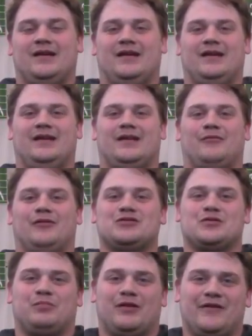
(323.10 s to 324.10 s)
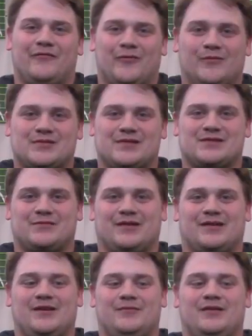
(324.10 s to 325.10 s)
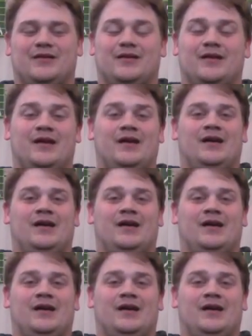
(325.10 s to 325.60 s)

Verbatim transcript: and I really enjoyed playing for him, so that's why I came here.